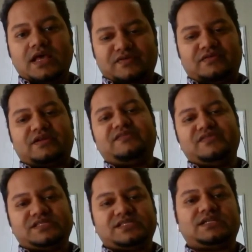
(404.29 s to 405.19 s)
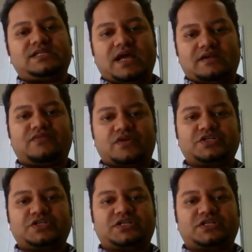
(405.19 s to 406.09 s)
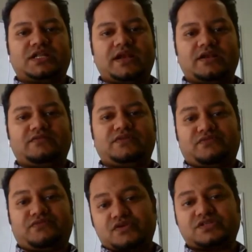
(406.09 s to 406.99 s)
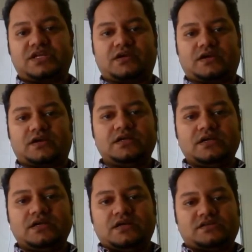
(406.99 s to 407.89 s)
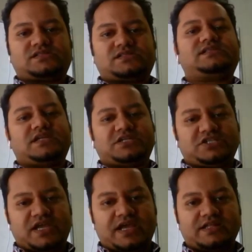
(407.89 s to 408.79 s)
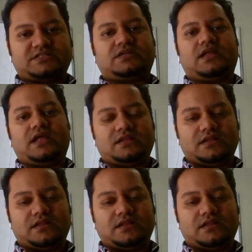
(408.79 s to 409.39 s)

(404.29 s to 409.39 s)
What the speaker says: and we revisited that version at the end of the first year because things had changed, and